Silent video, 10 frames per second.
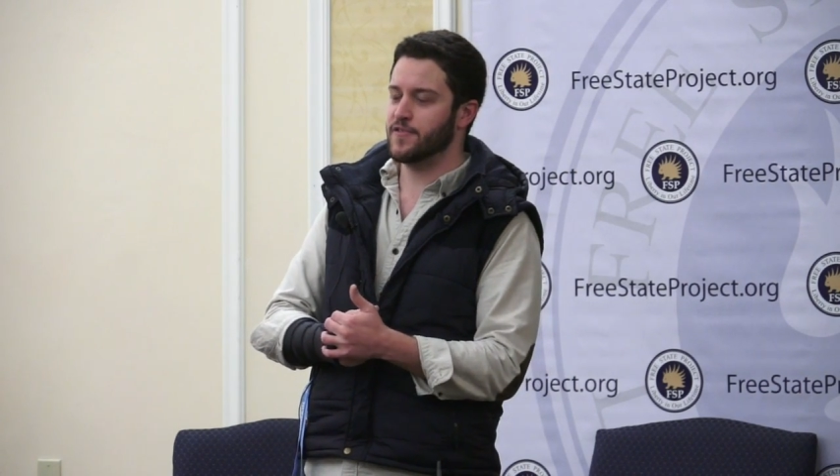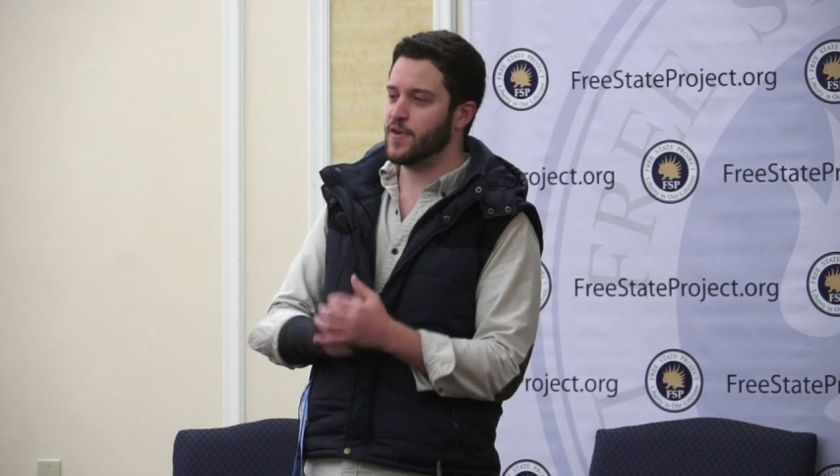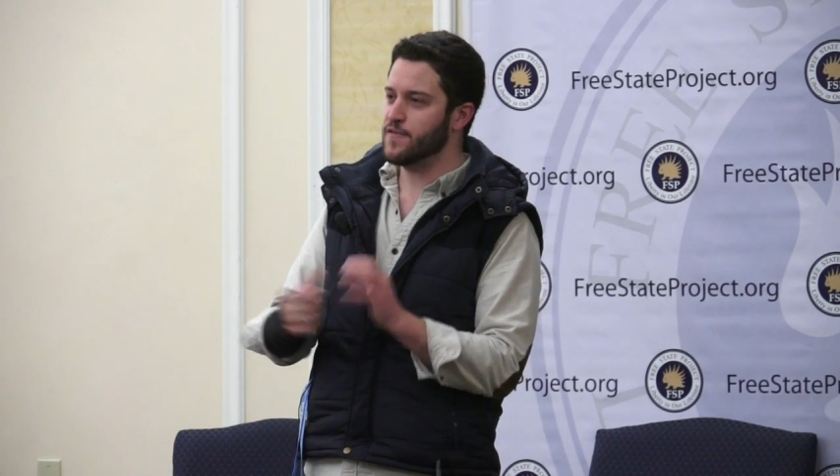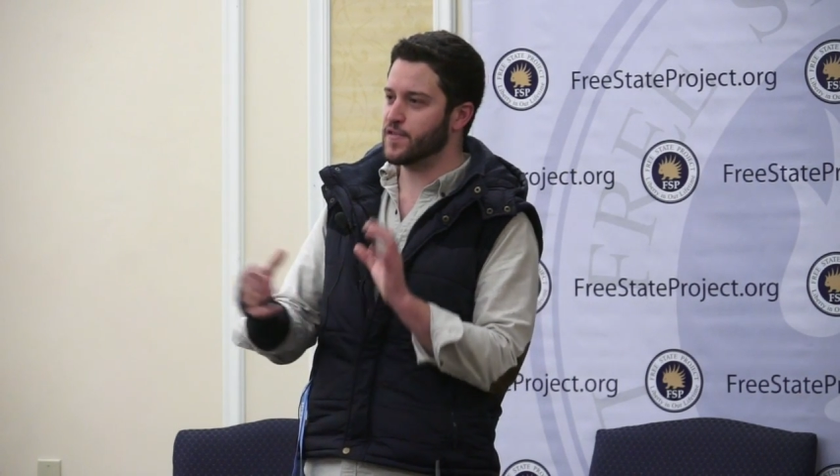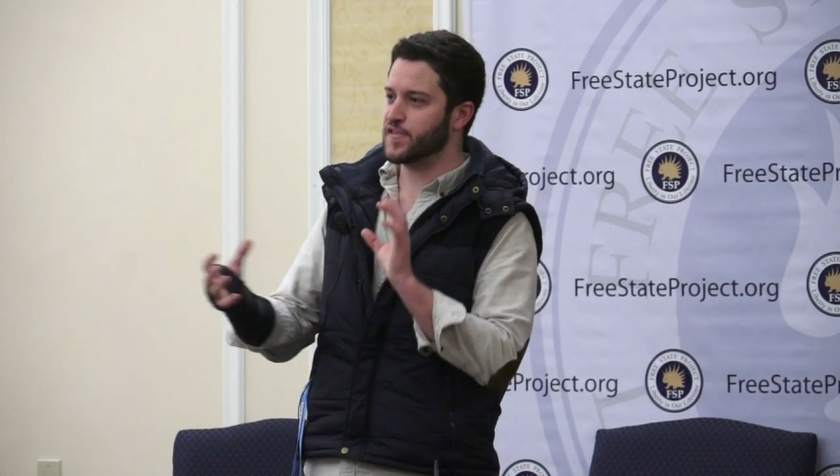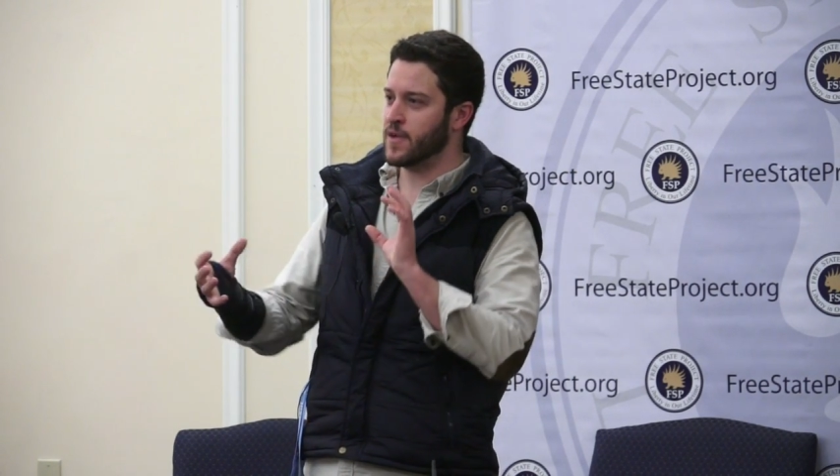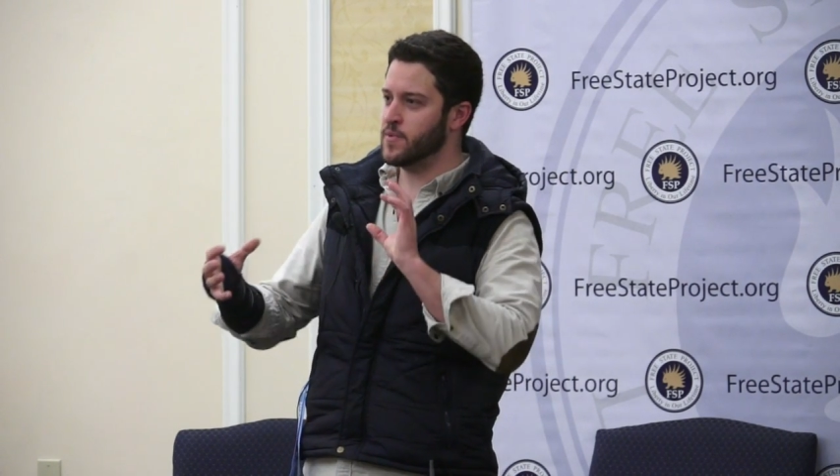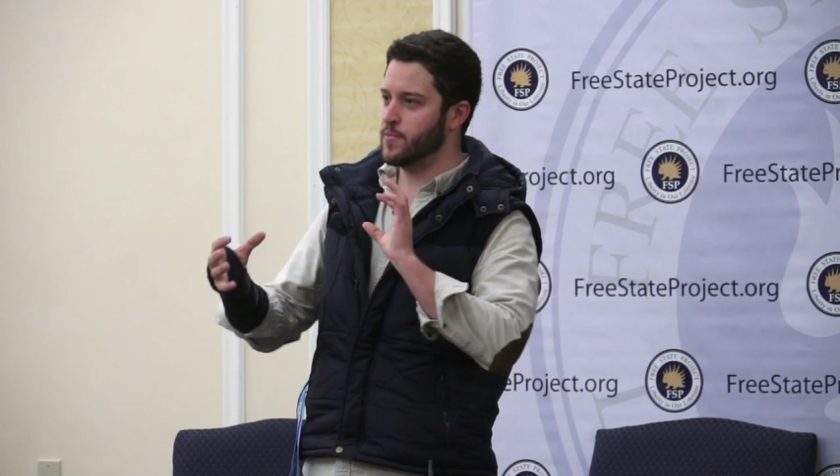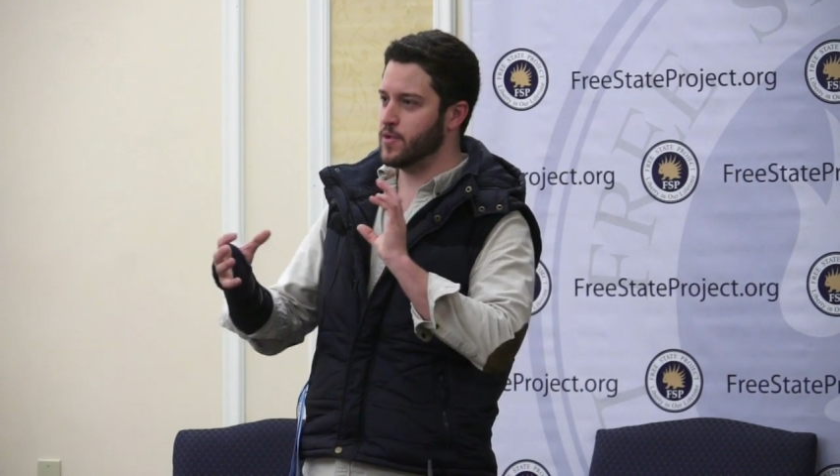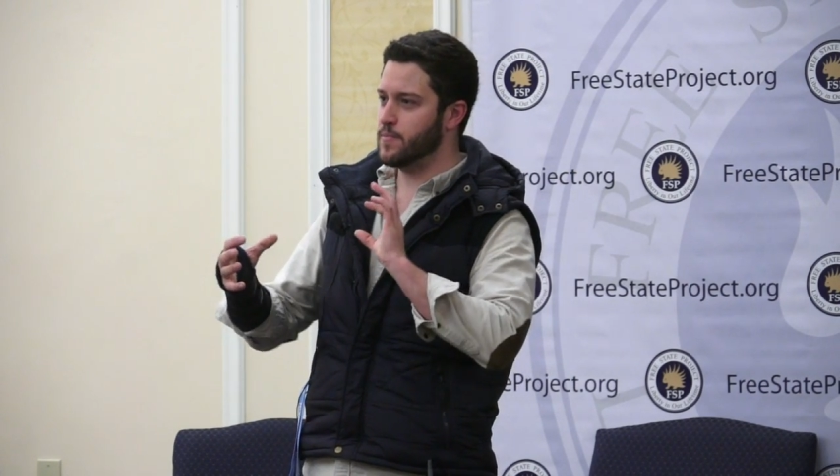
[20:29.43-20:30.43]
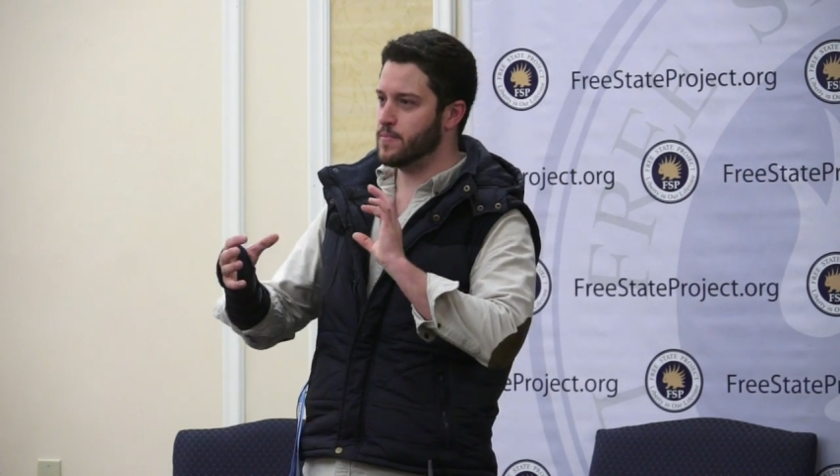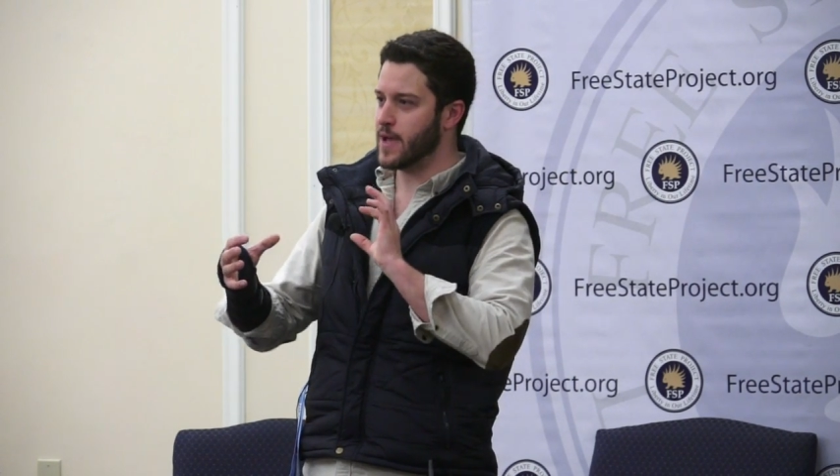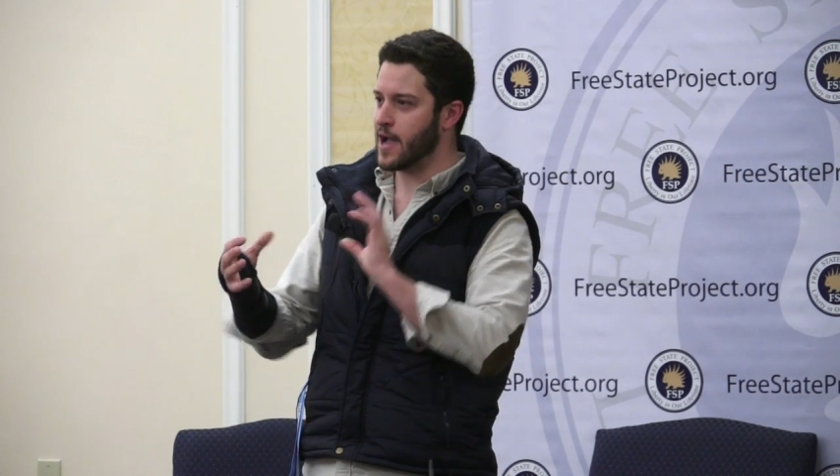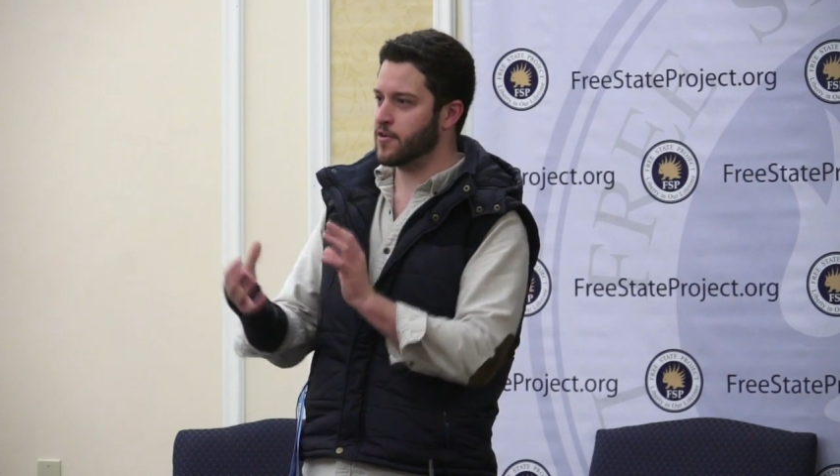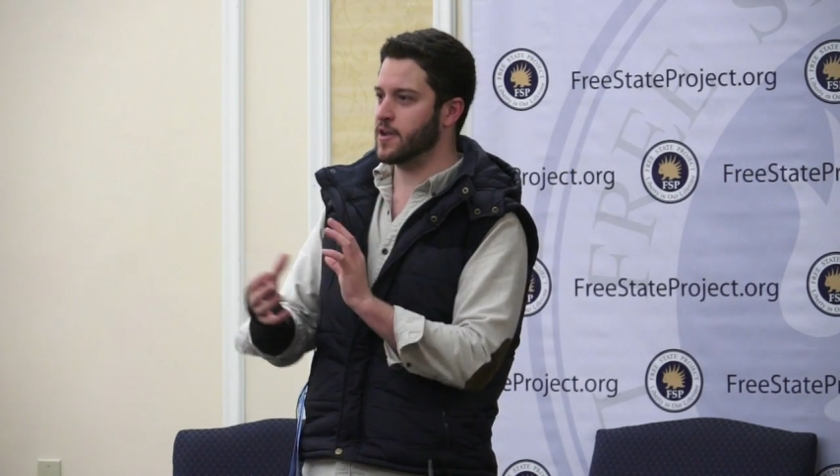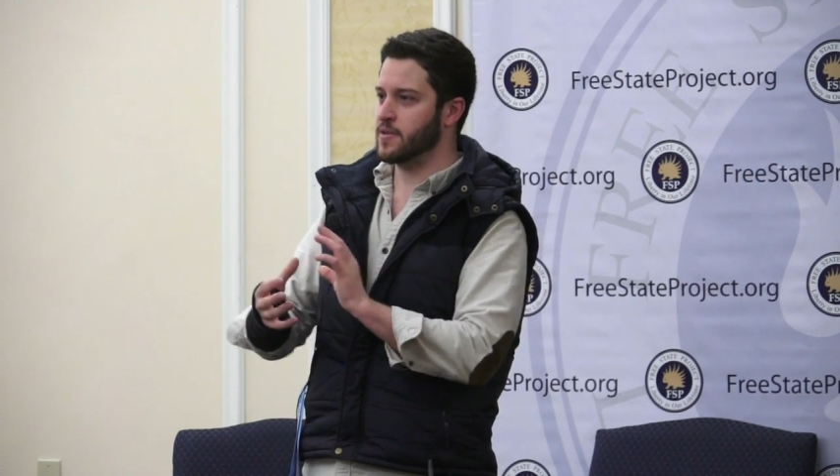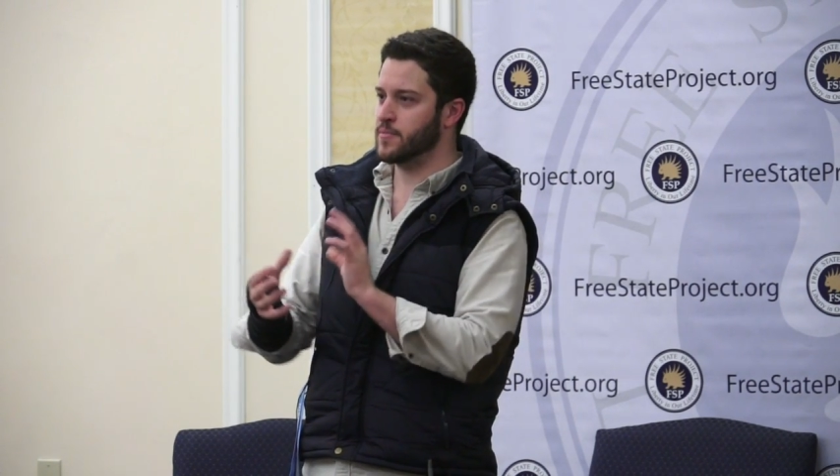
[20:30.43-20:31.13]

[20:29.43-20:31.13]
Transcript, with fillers: the very first time we, we aggregated